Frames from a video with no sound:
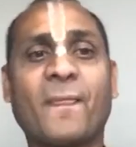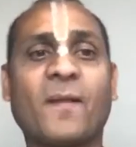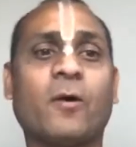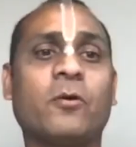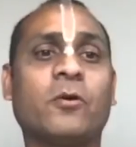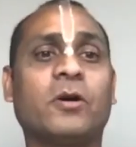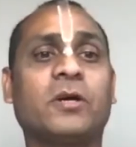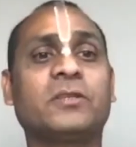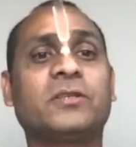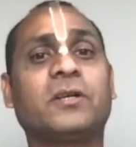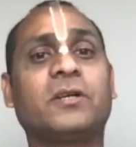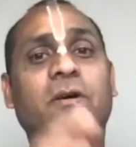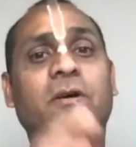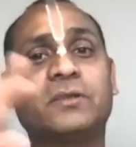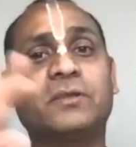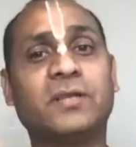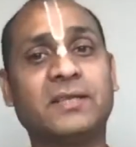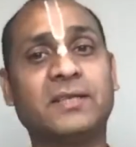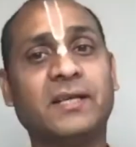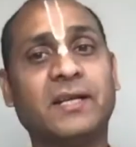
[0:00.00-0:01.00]

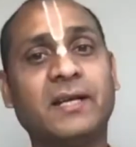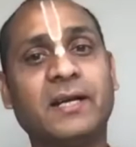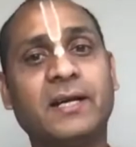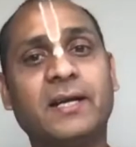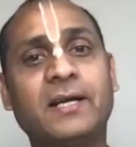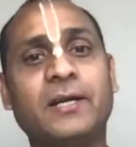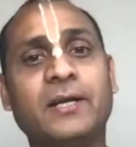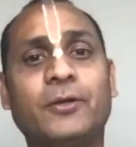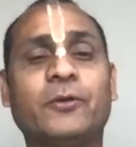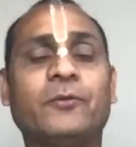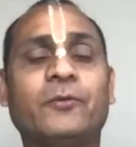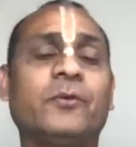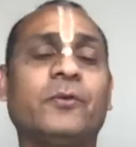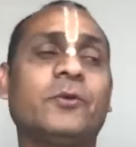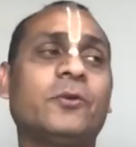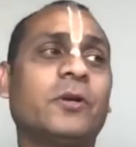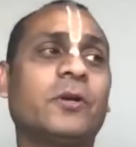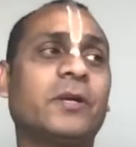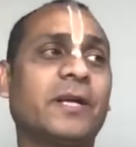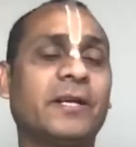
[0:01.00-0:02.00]
On the other hand, if we
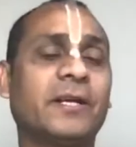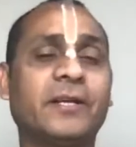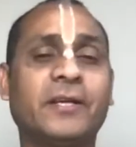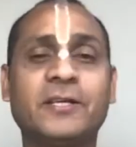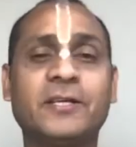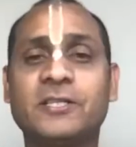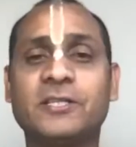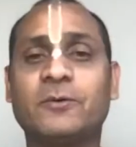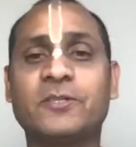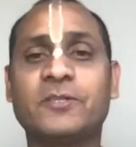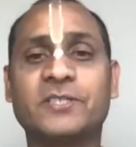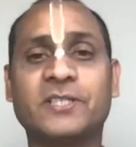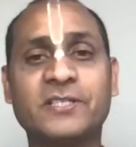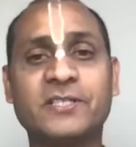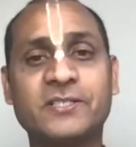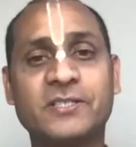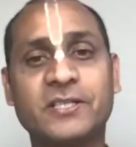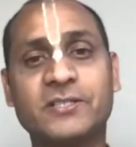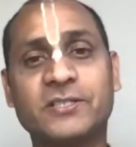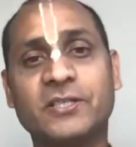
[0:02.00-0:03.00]
do not engage our
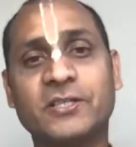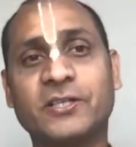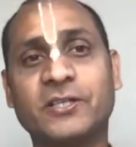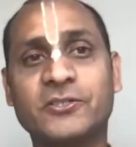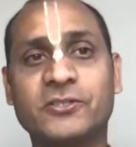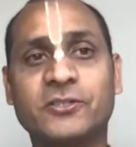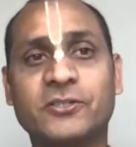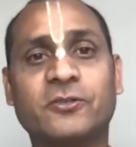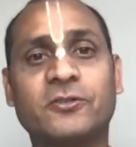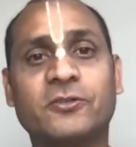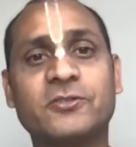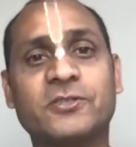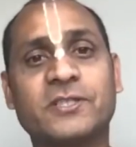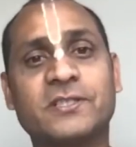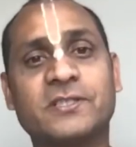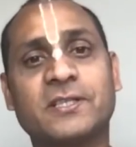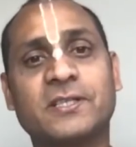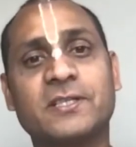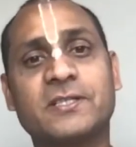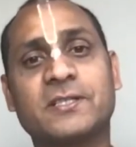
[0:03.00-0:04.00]
senses in Krishna
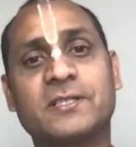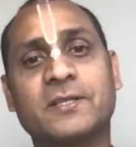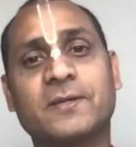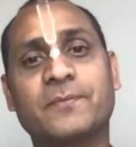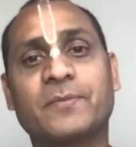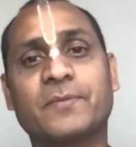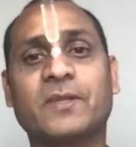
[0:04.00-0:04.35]
consciousness,